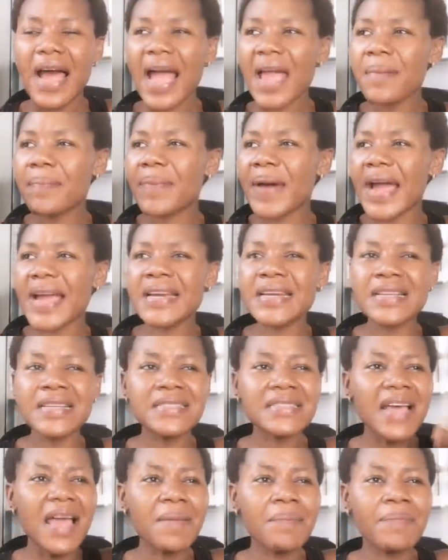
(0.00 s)
I buy
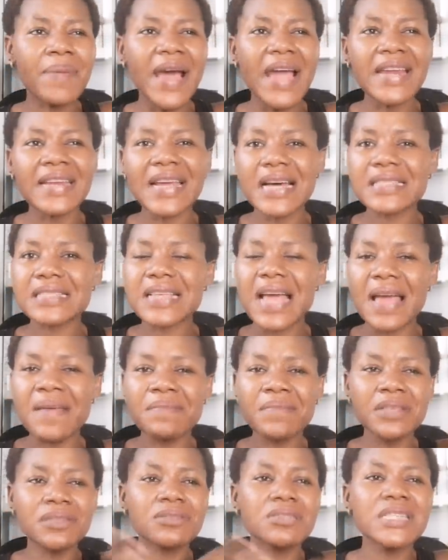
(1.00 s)
this, I buy that,
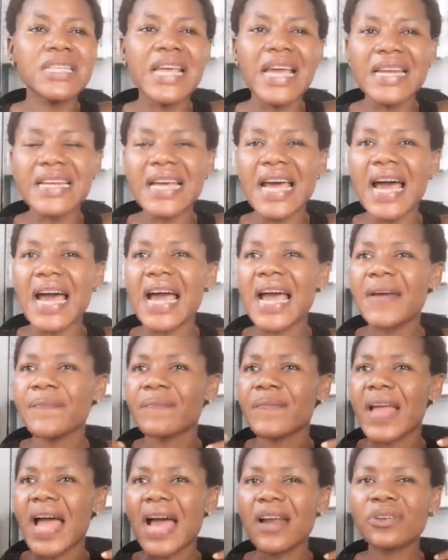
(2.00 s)
I mix together.
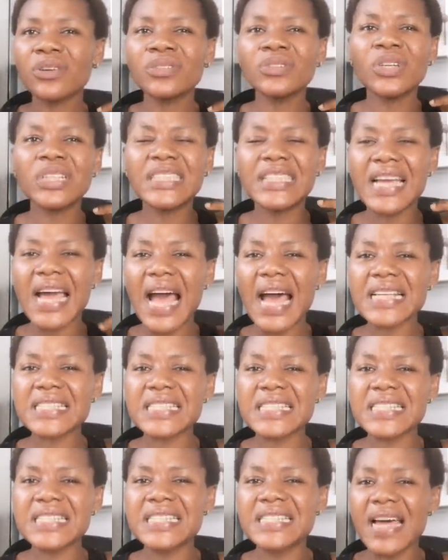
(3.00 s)
I don't know the
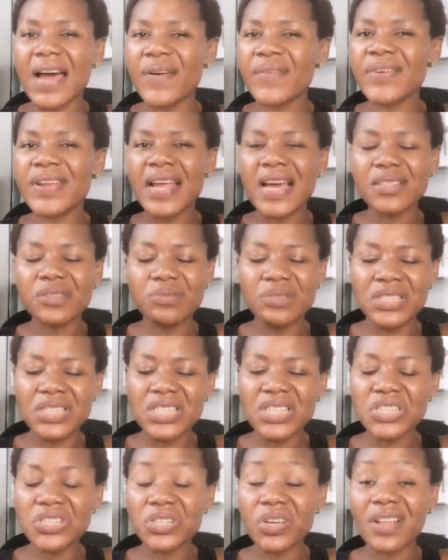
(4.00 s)
acid that reacts
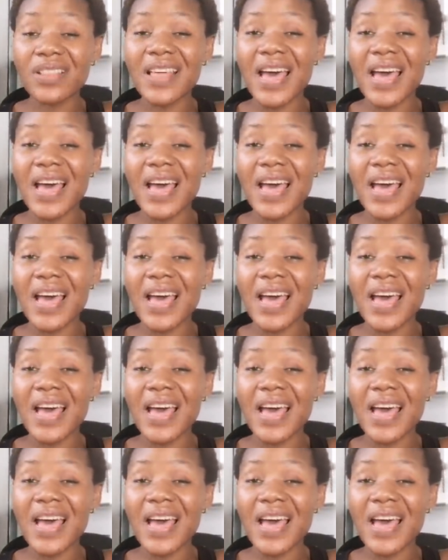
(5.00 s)
with each